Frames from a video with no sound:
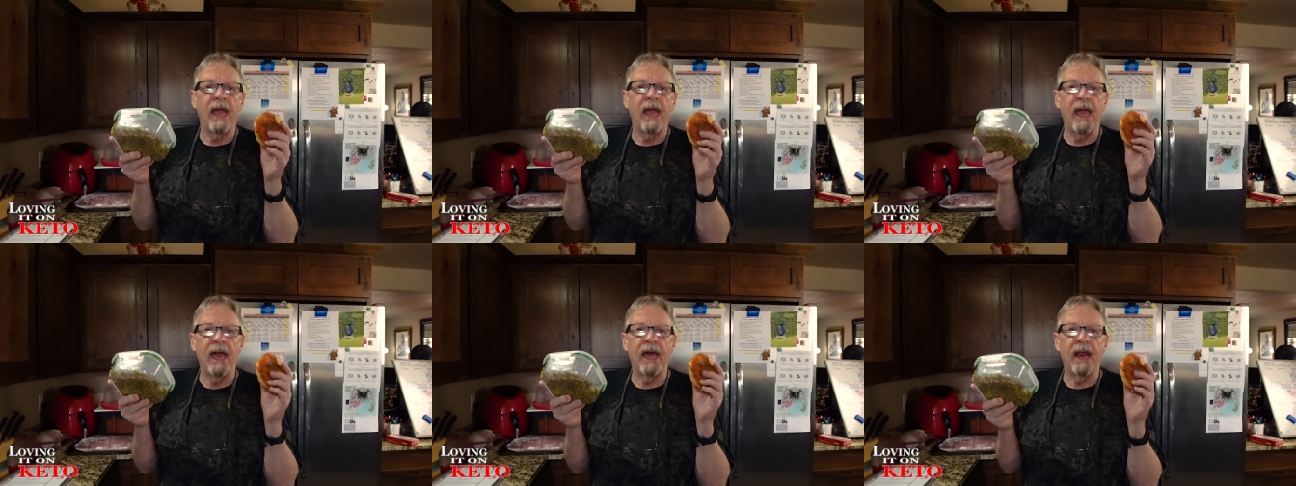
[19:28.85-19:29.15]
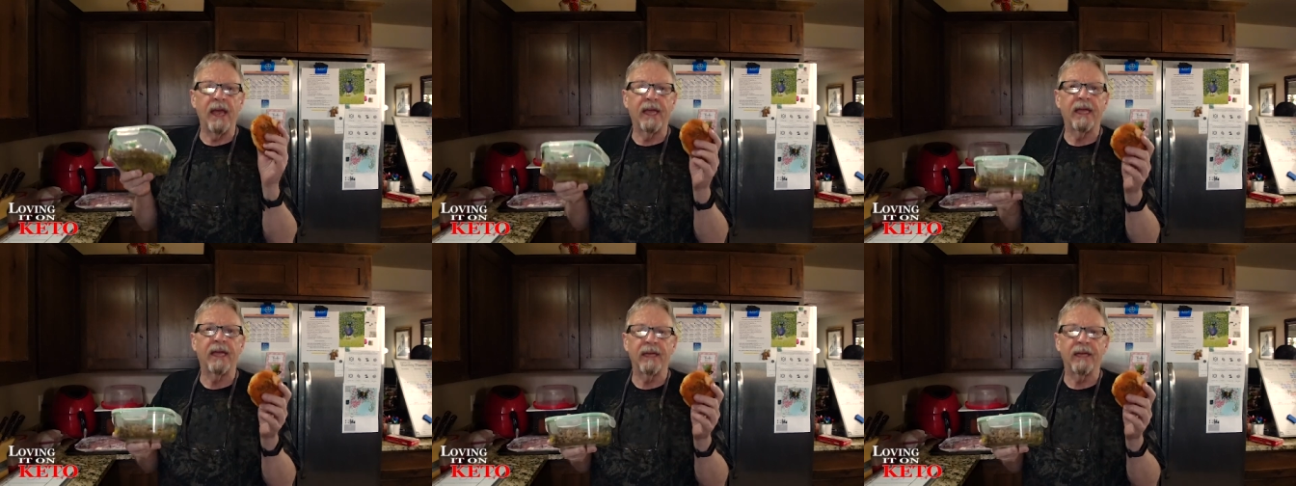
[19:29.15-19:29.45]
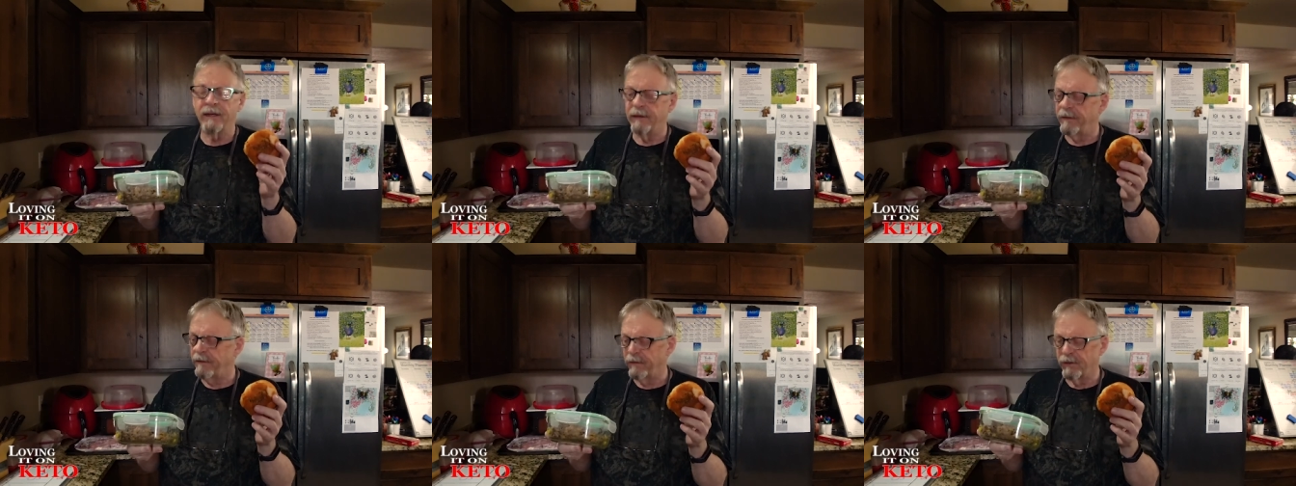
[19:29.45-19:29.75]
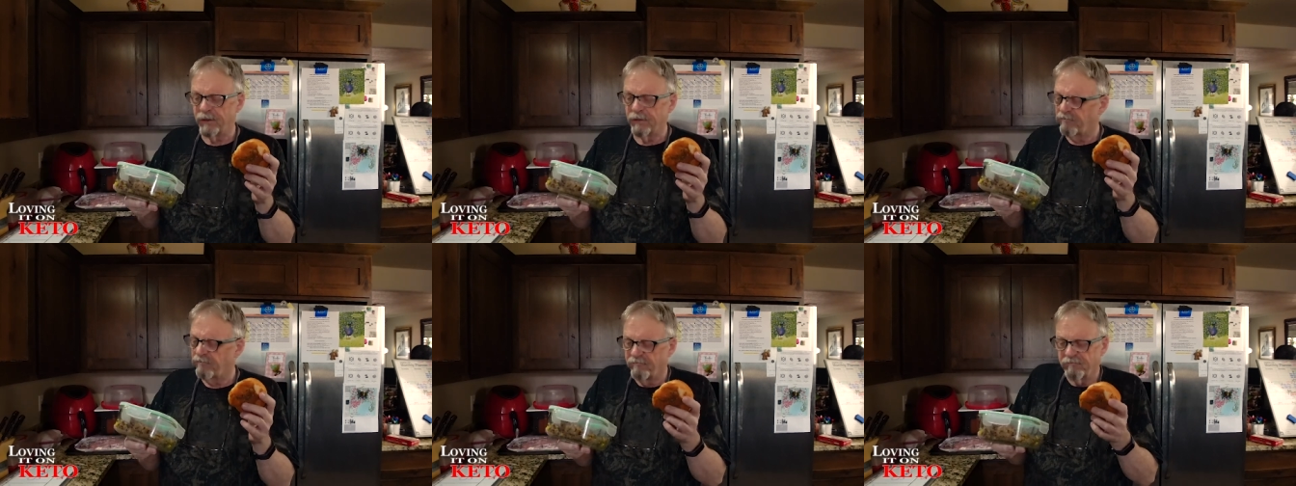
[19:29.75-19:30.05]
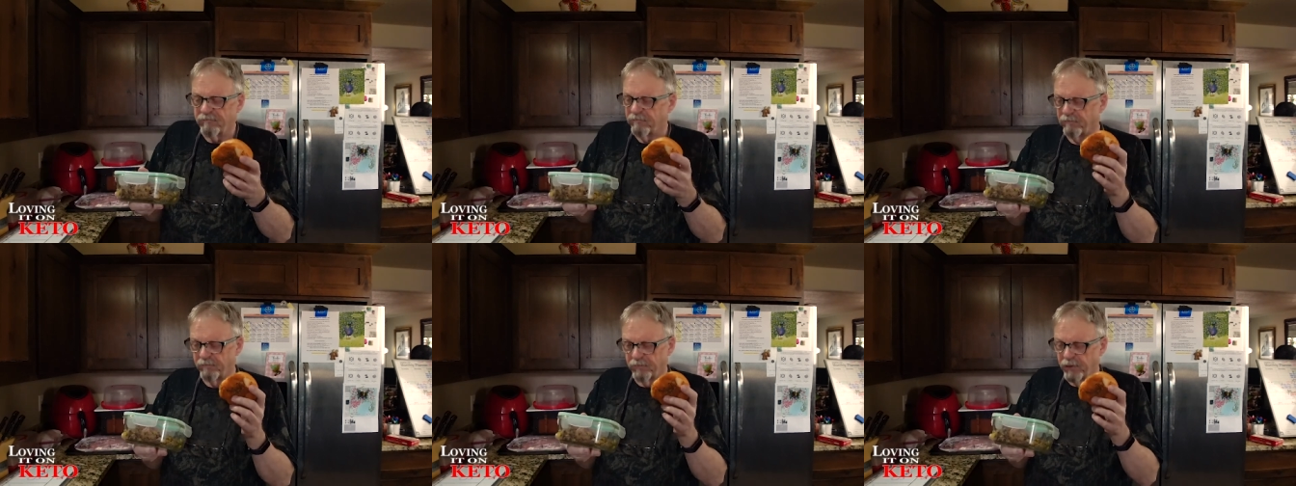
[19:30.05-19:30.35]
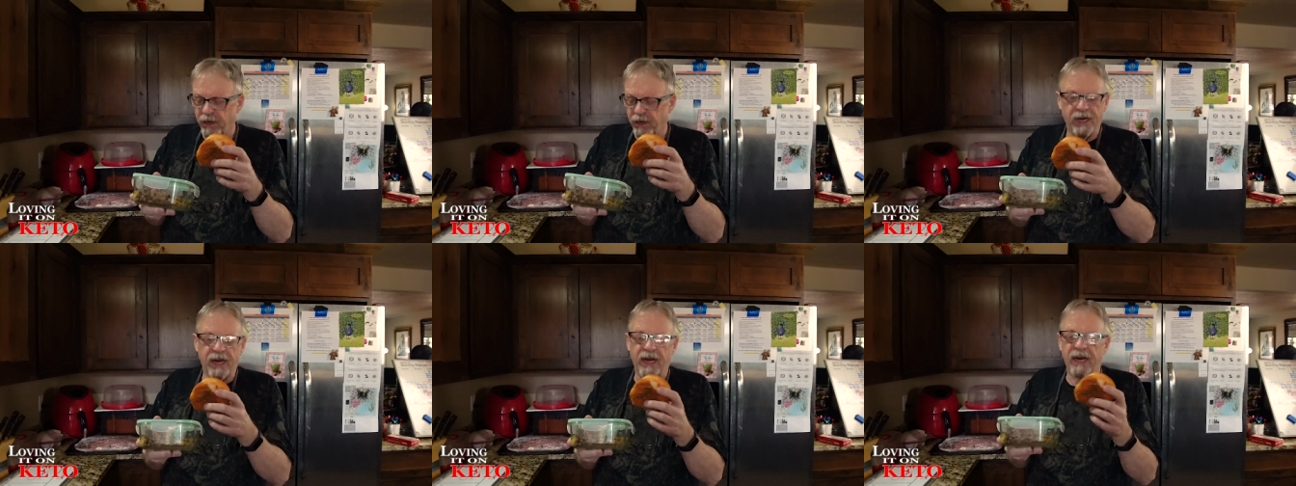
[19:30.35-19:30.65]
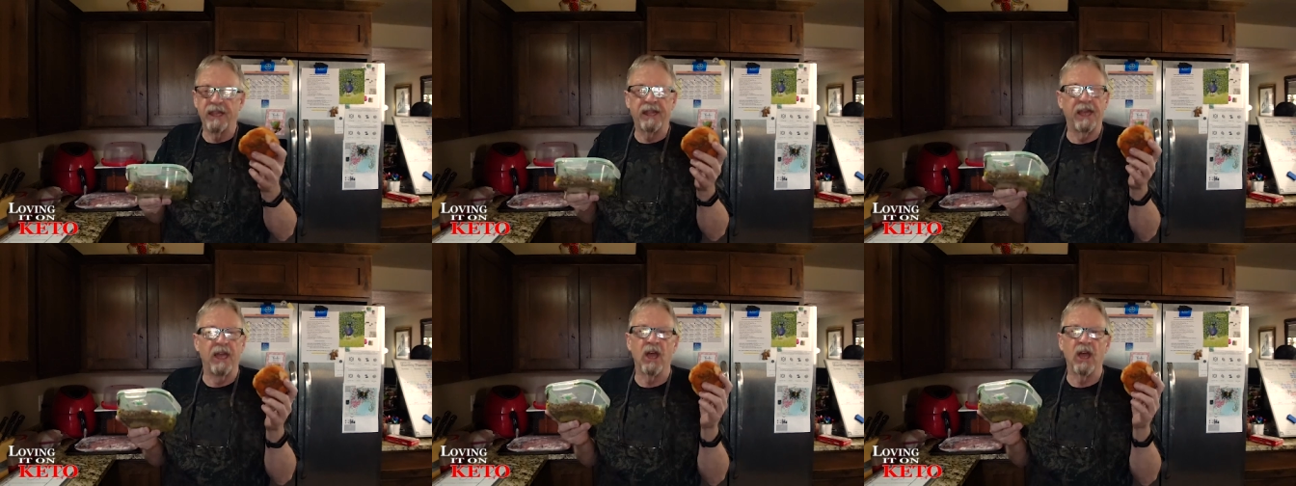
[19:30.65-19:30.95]
and I can put
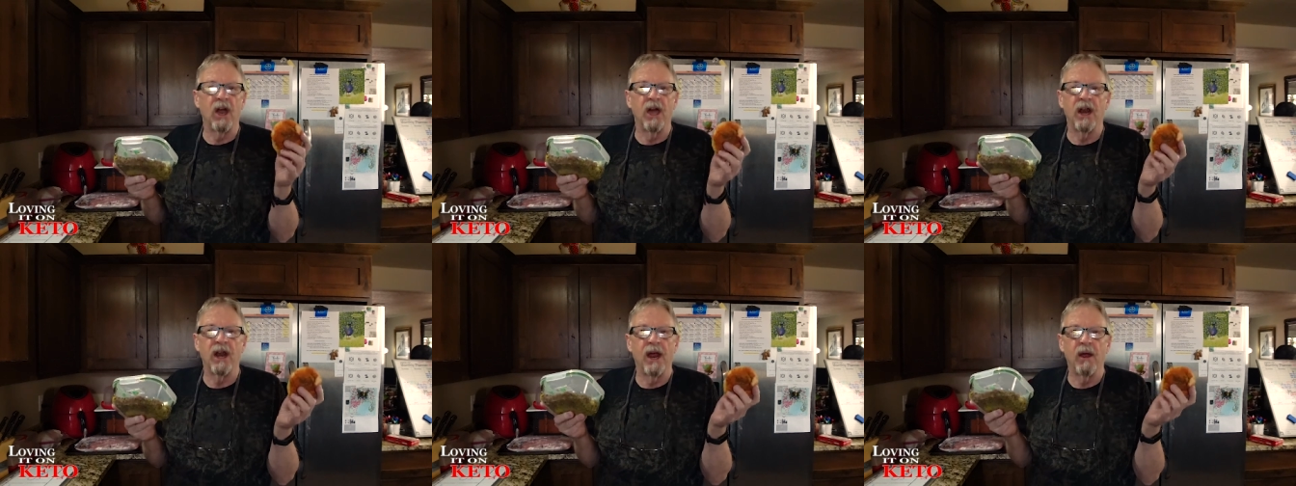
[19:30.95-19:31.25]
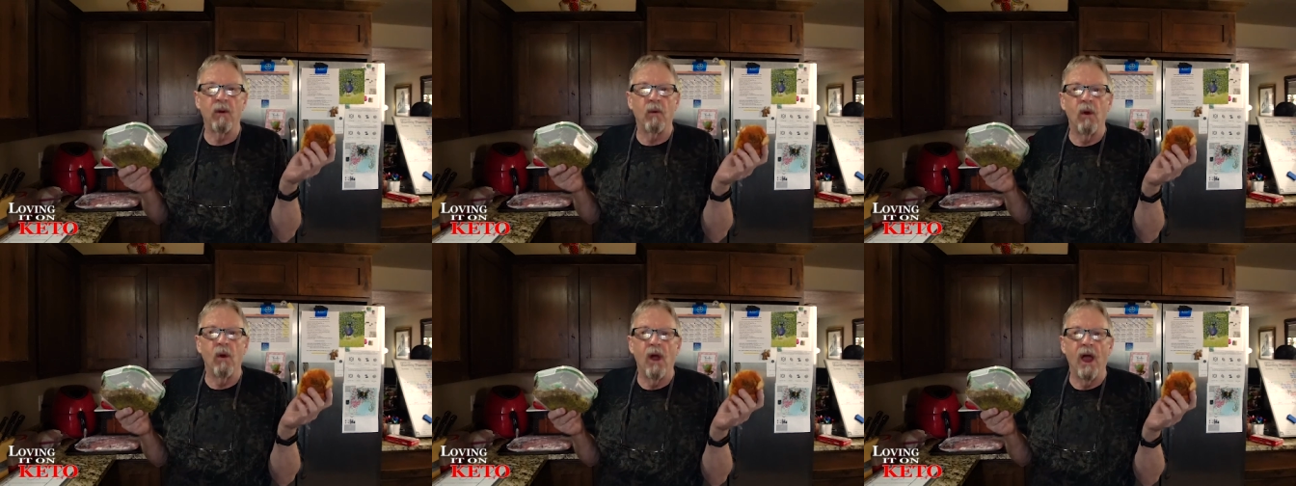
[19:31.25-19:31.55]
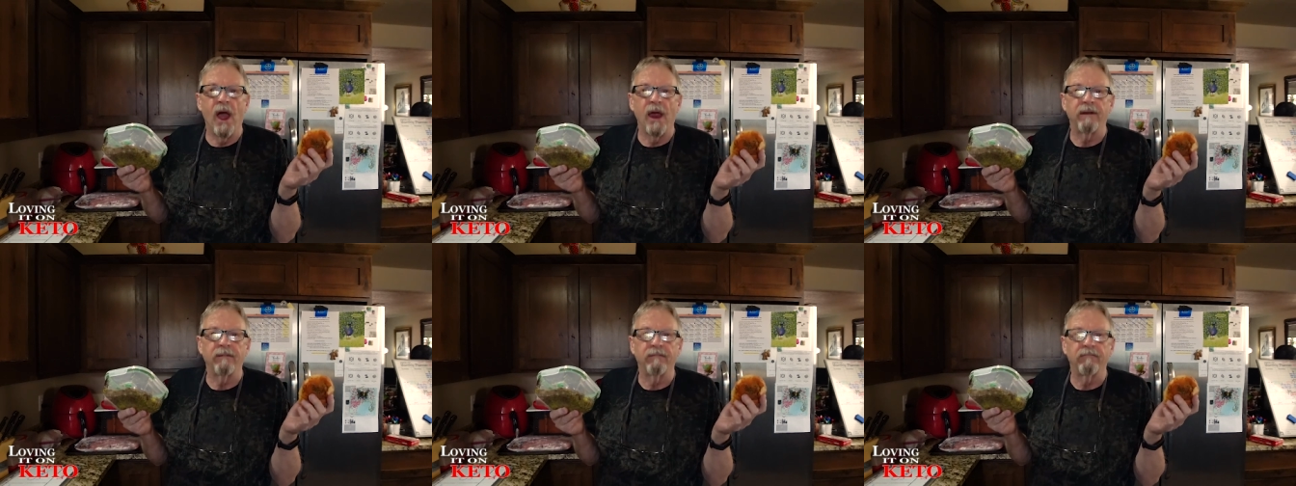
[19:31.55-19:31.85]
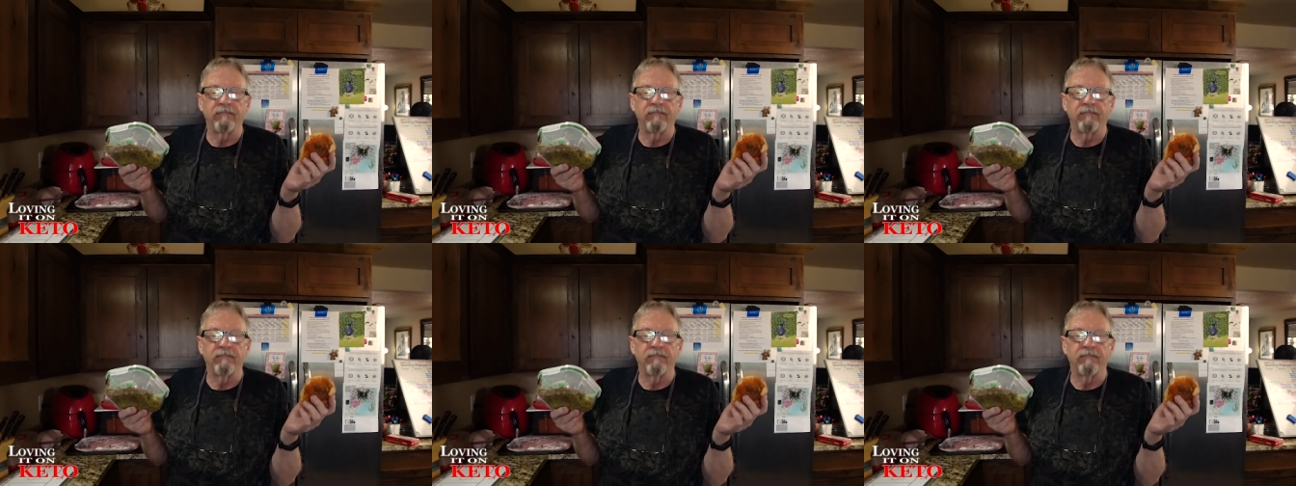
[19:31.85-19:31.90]
anything on it I want.